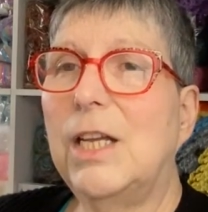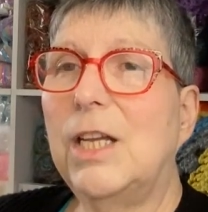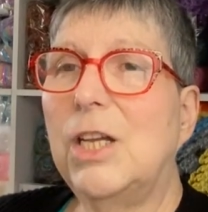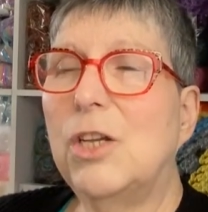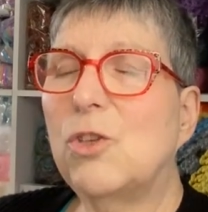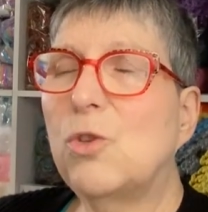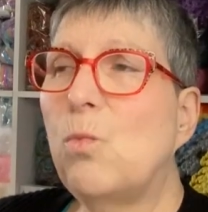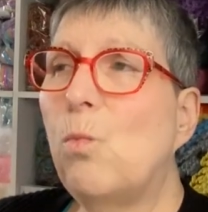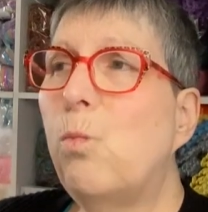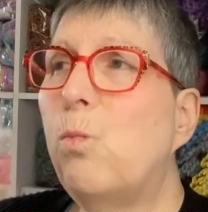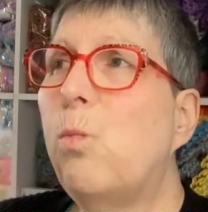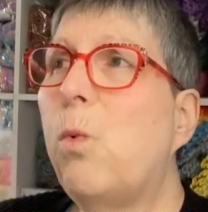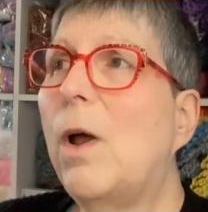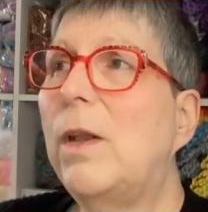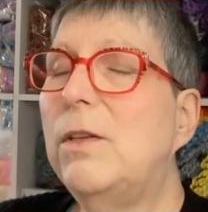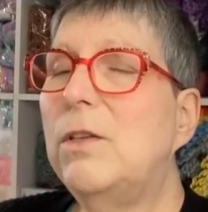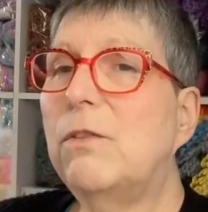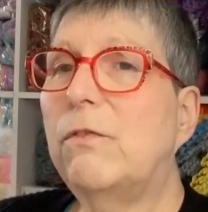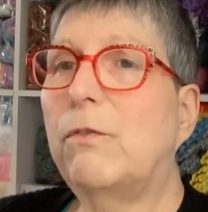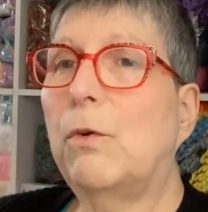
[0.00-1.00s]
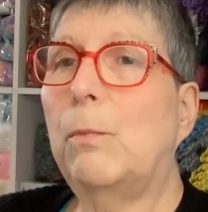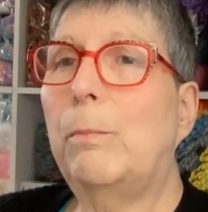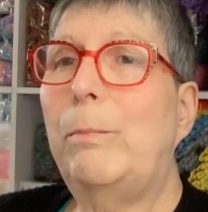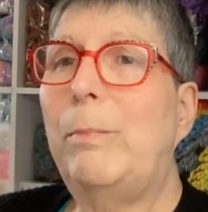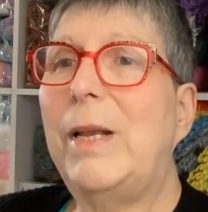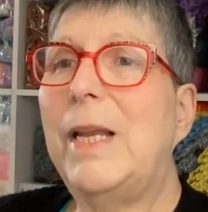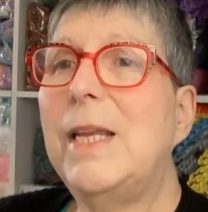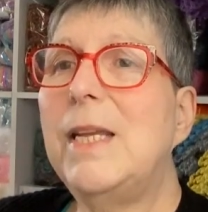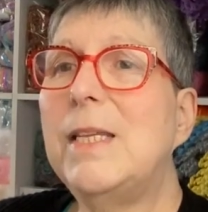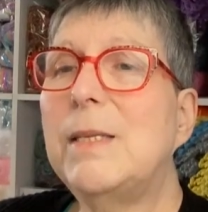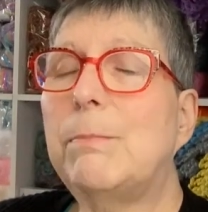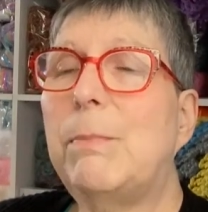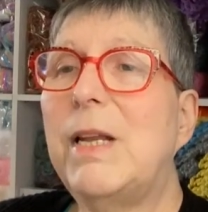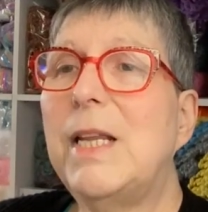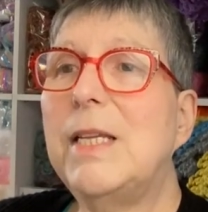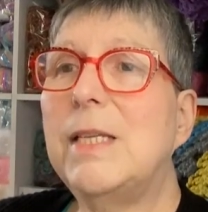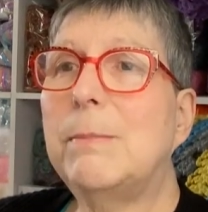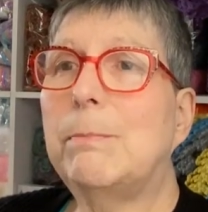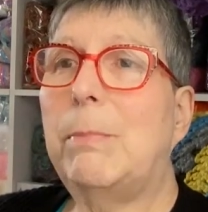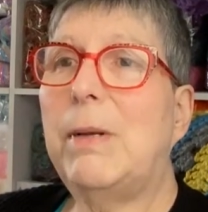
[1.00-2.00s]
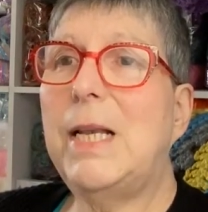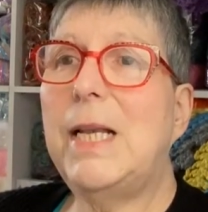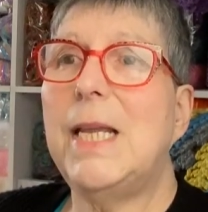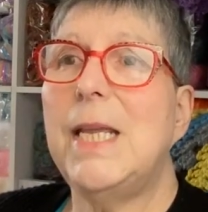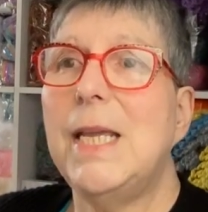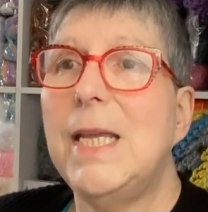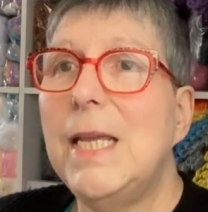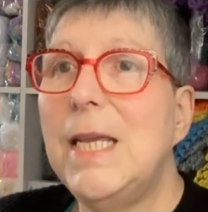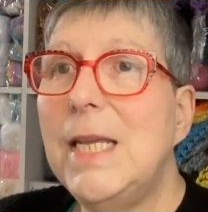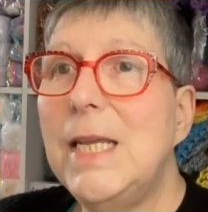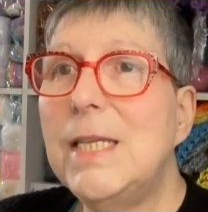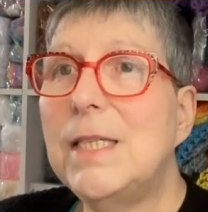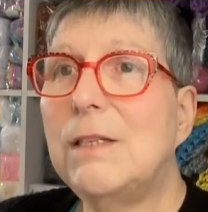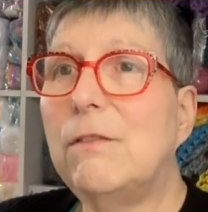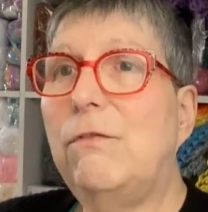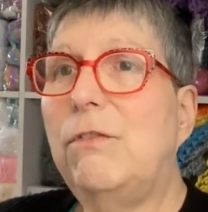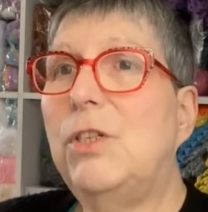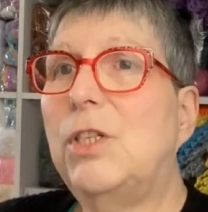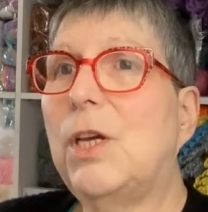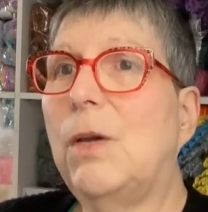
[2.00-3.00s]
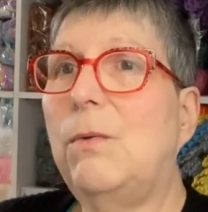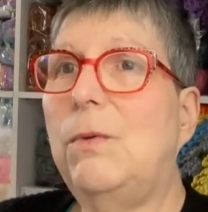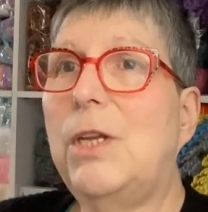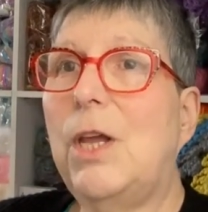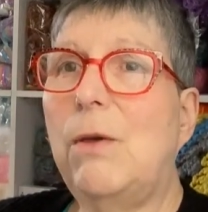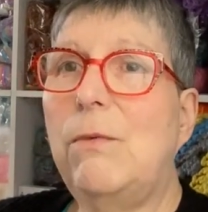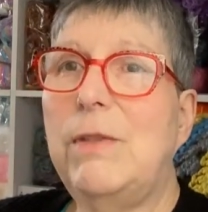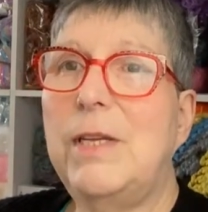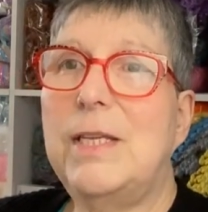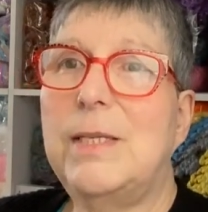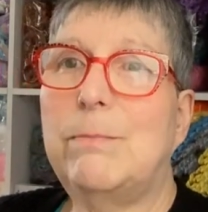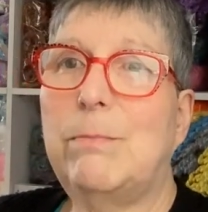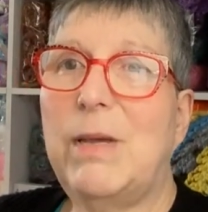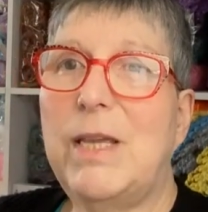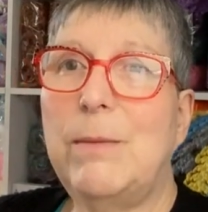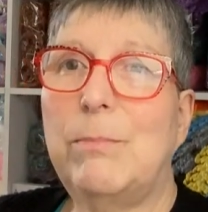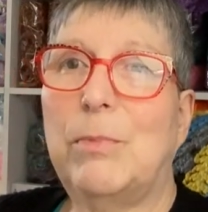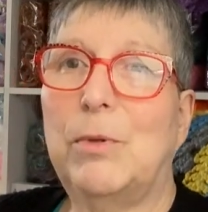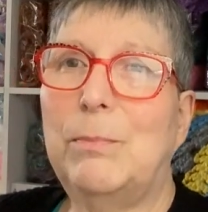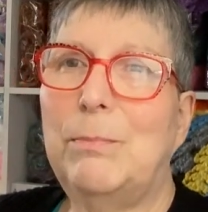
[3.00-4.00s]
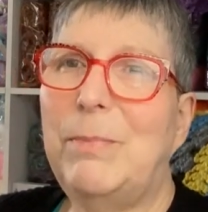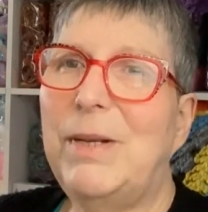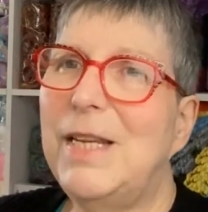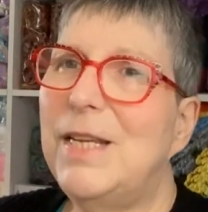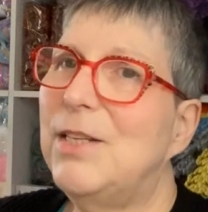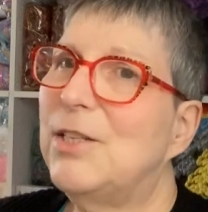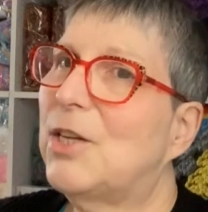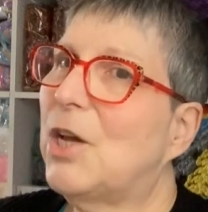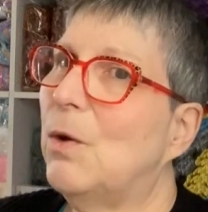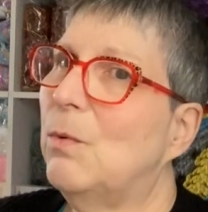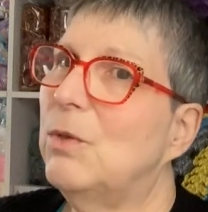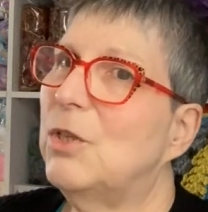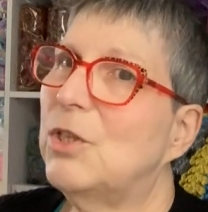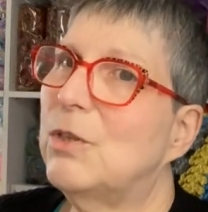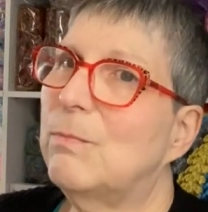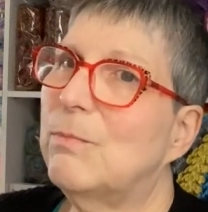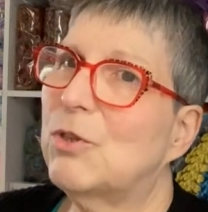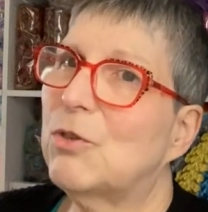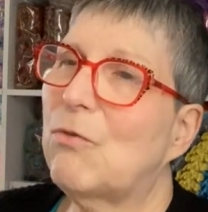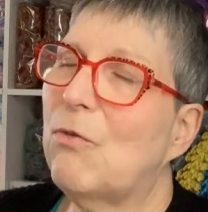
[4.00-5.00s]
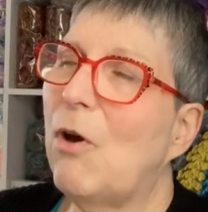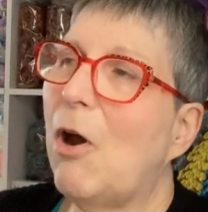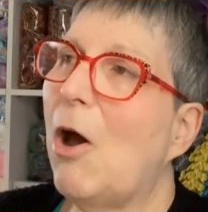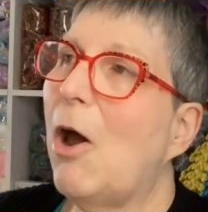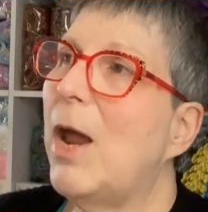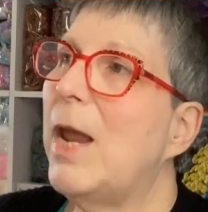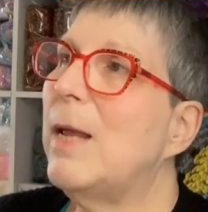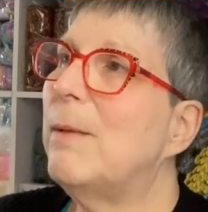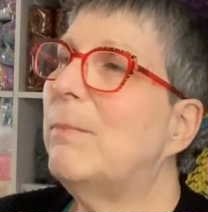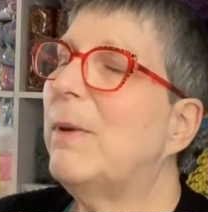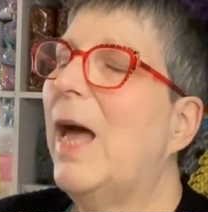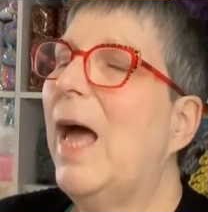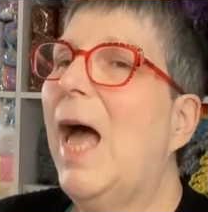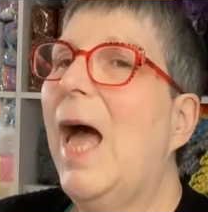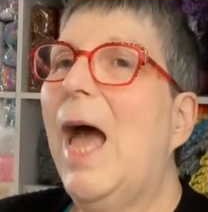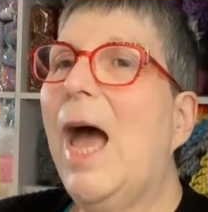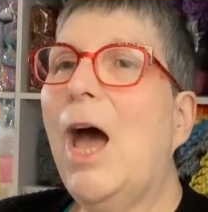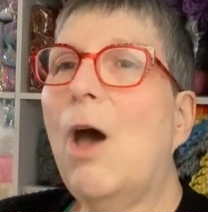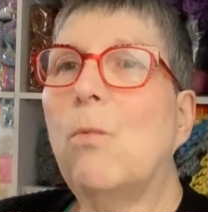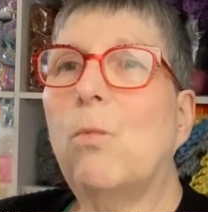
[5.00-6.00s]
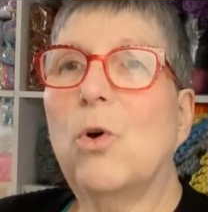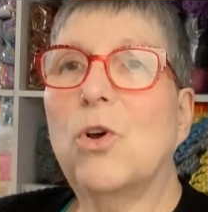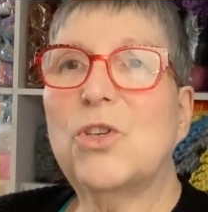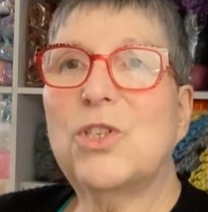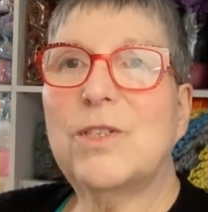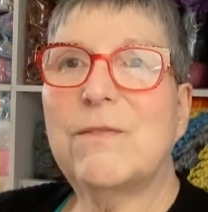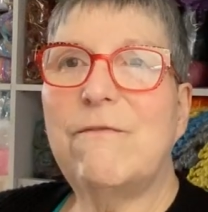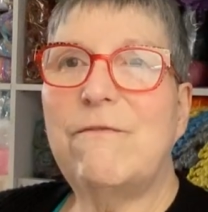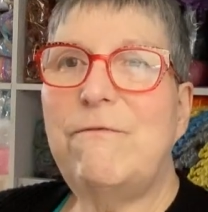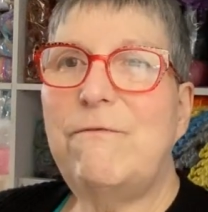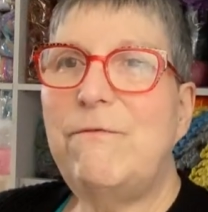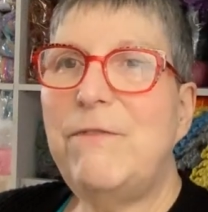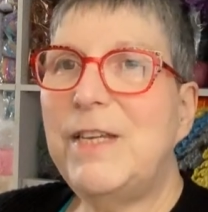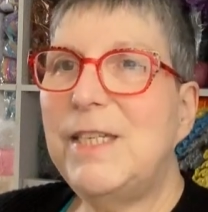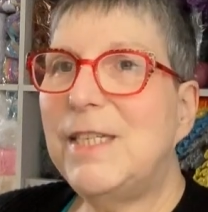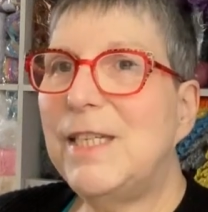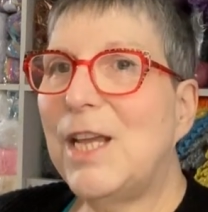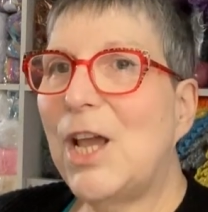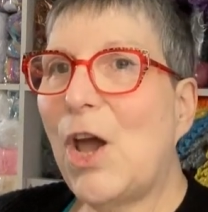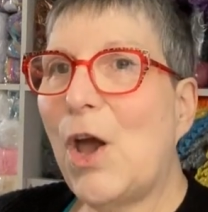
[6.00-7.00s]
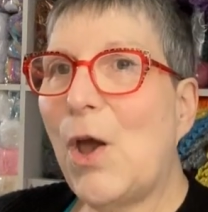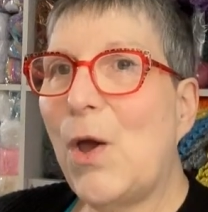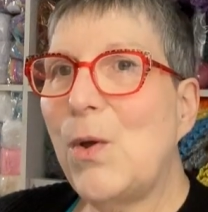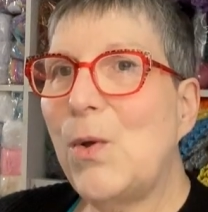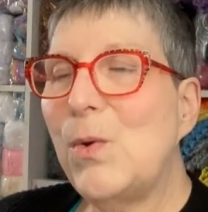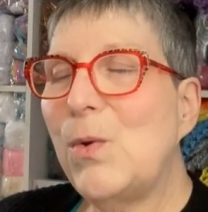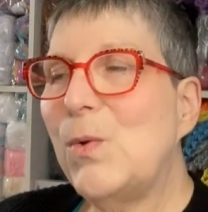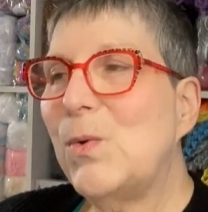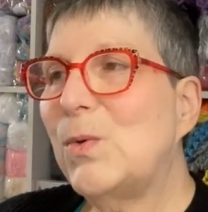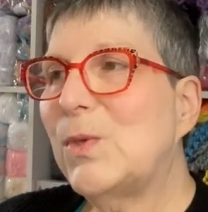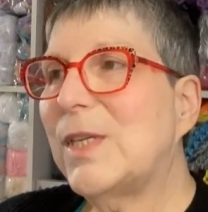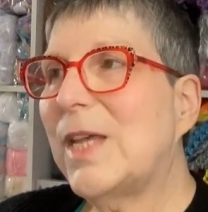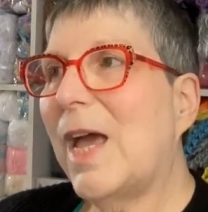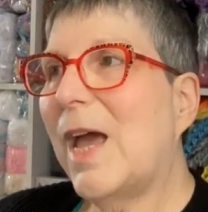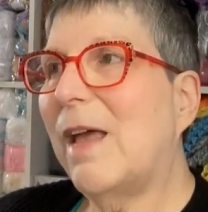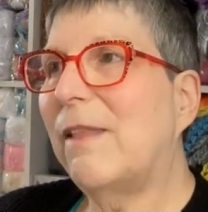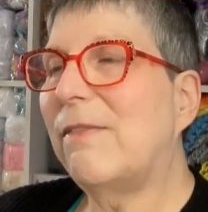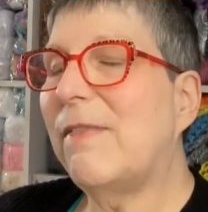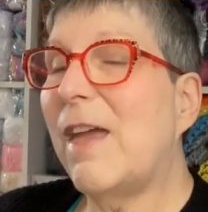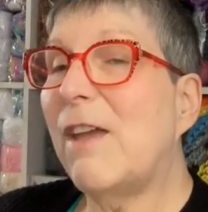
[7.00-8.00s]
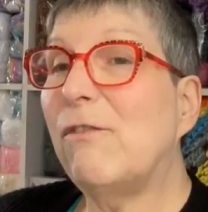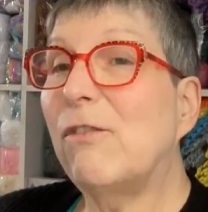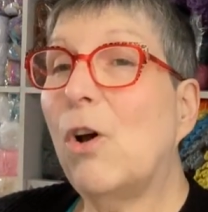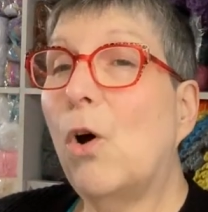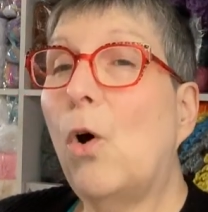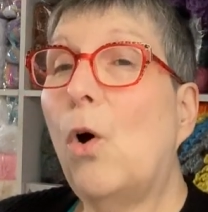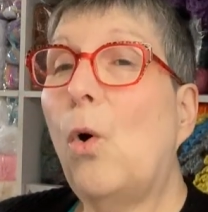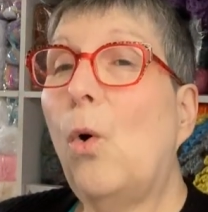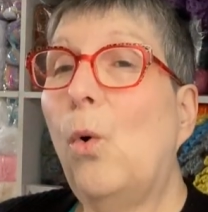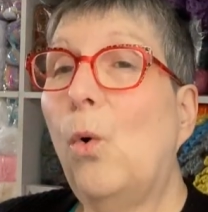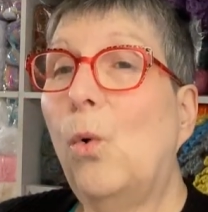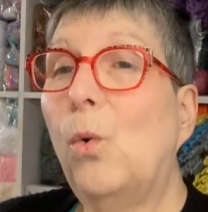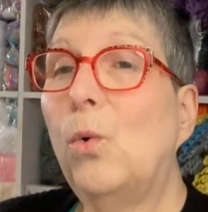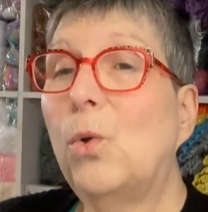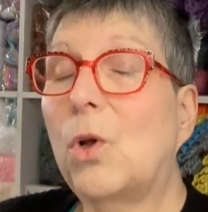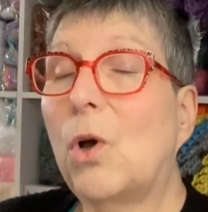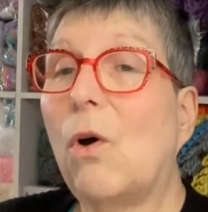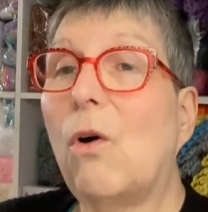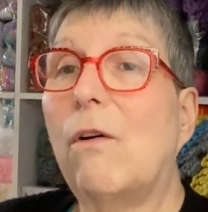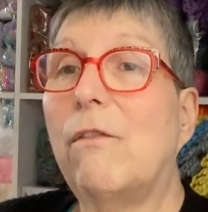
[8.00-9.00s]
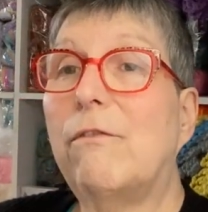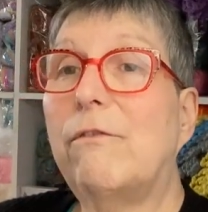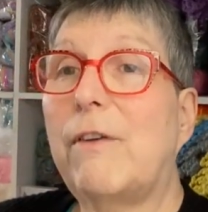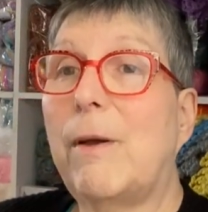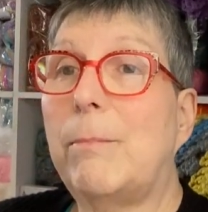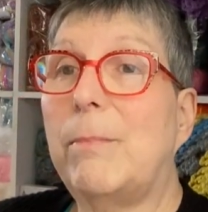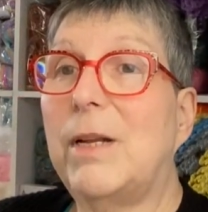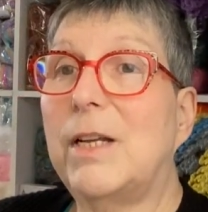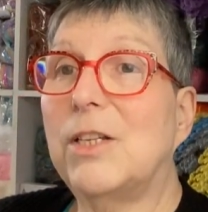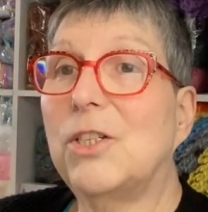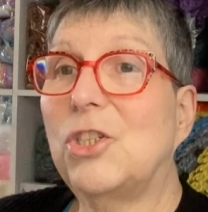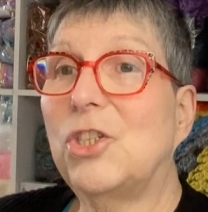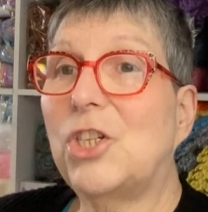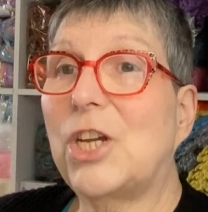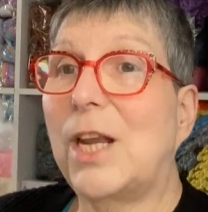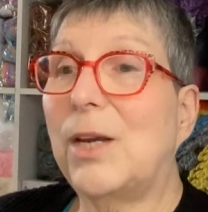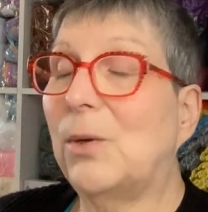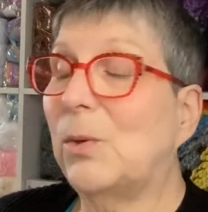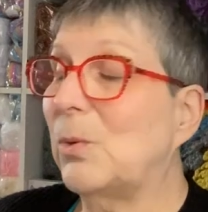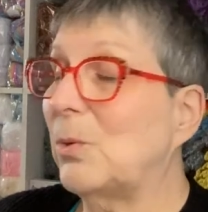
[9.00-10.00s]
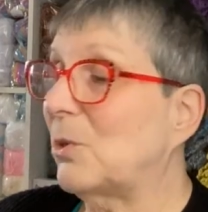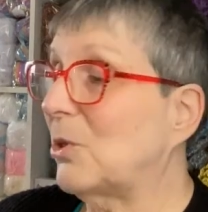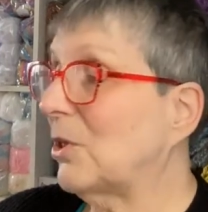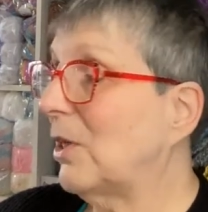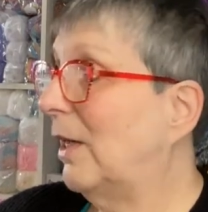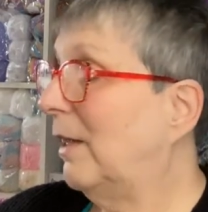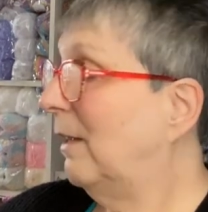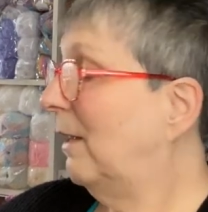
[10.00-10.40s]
It's wonderful. Please, if you don't know these people, please go and subscribe and watch some videos. And they've all got fabulous channels.